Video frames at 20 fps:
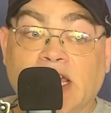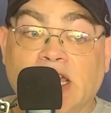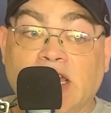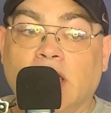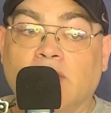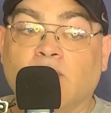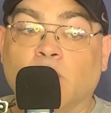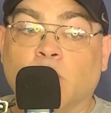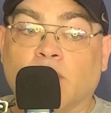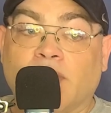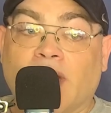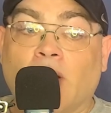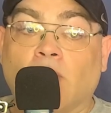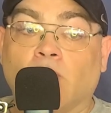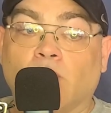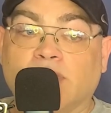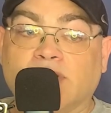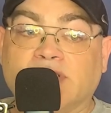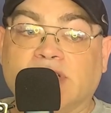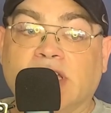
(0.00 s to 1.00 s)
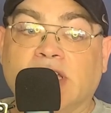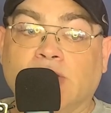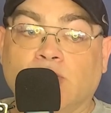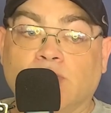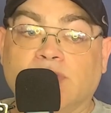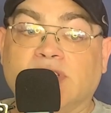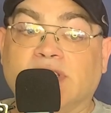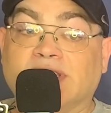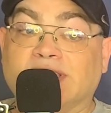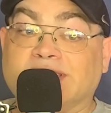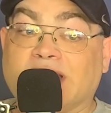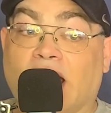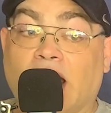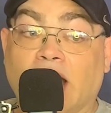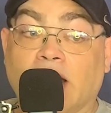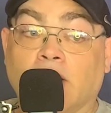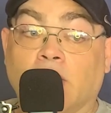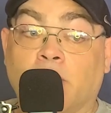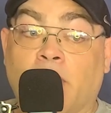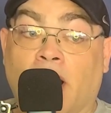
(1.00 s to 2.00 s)
Even without risking using its
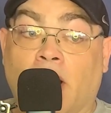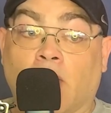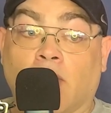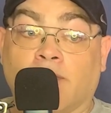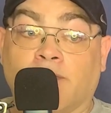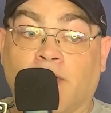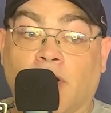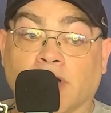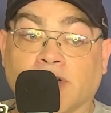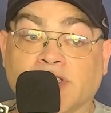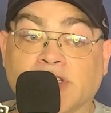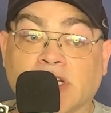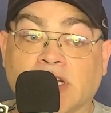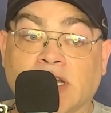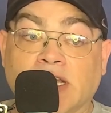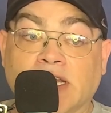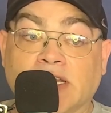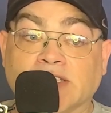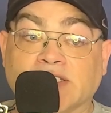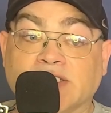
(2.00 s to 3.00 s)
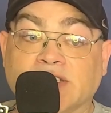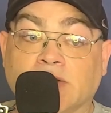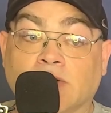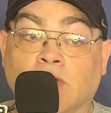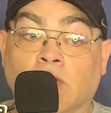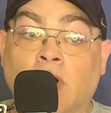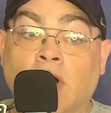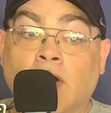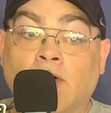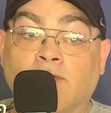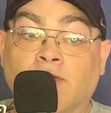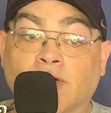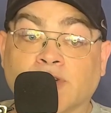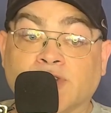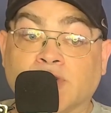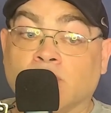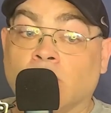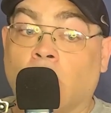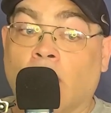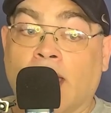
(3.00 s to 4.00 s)
higher power function, it is still
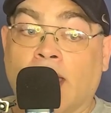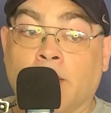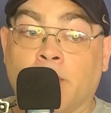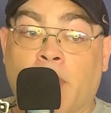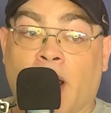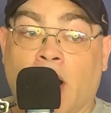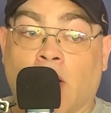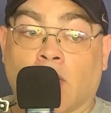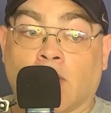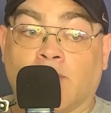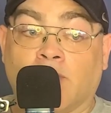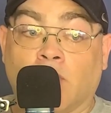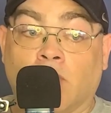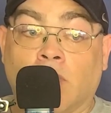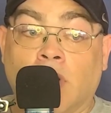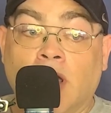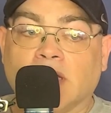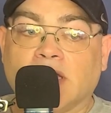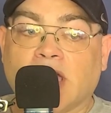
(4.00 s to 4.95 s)
versatile and powerful,